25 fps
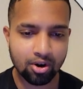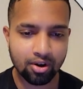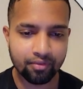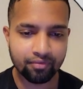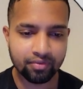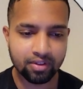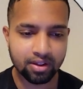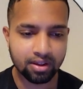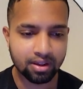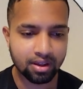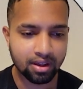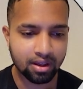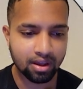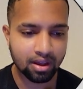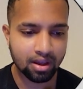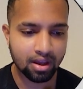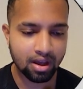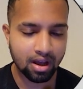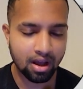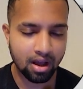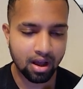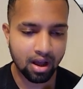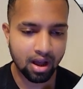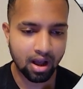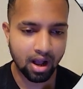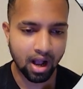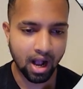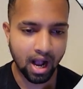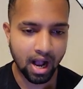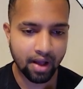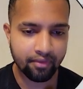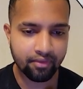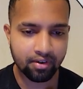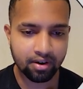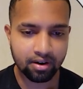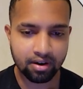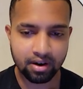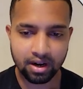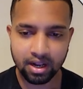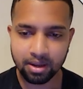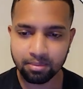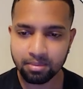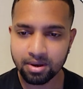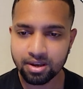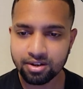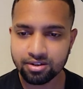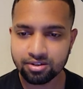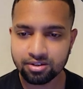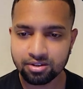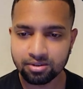on the other
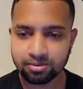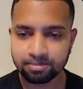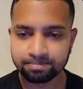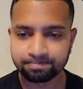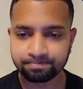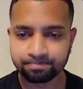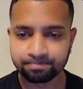image.